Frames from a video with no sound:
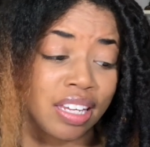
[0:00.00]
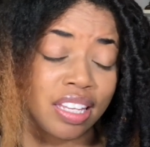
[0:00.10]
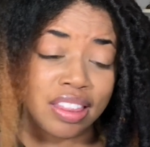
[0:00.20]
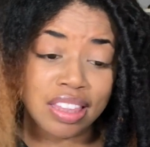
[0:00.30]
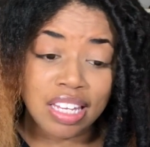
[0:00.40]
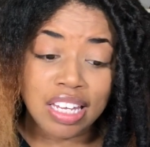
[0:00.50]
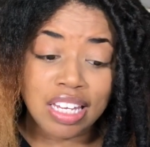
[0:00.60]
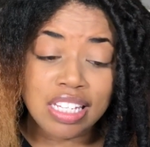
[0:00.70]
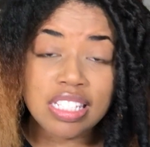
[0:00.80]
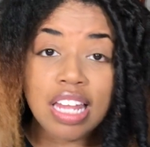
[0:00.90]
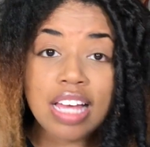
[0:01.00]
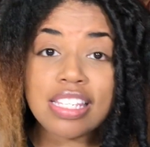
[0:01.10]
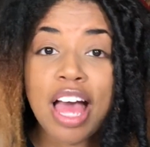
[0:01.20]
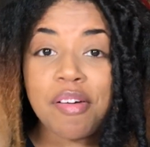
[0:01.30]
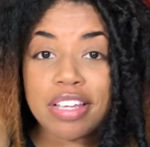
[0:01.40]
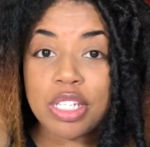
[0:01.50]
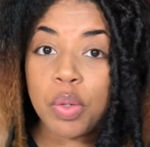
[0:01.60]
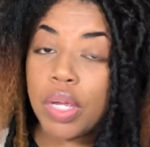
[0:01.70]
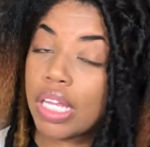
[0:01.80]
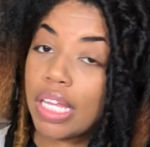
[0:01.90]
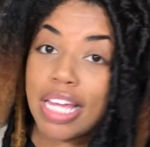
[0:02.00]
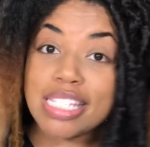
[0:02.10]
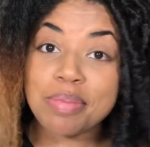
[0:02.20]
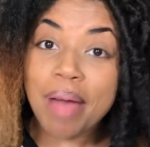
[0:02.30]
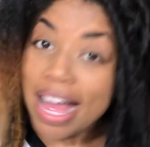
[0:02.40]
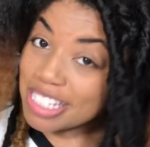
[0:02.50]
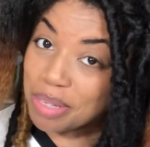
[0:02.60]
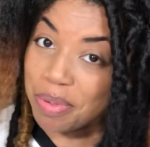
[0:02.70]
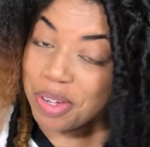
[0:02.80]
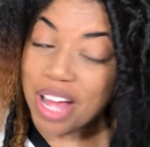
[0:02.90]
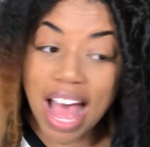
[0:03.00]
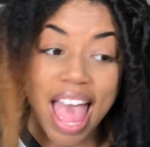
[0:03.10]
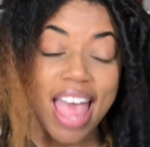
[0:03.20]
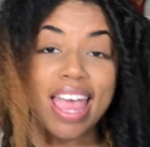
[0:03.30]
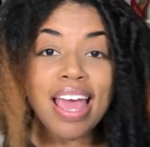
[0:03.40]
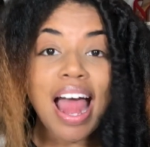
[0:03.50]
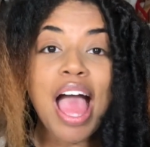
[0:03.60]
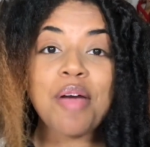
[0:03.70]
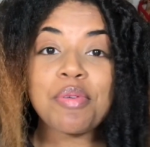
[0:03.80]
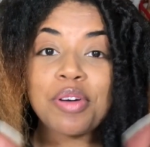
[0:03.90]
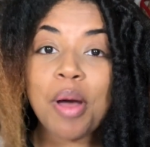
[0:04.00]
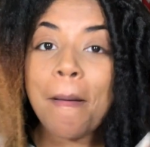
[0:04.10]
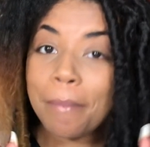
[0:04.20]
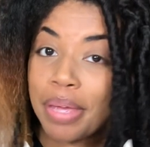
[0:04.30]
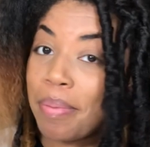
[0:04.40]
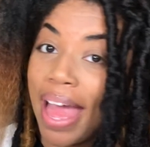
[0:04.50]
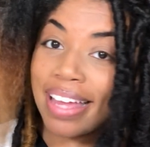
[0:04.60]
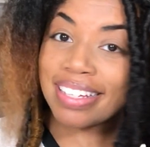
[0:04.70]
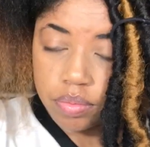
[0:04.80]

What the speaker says: get these locks out as quickly as possible, and I will be back.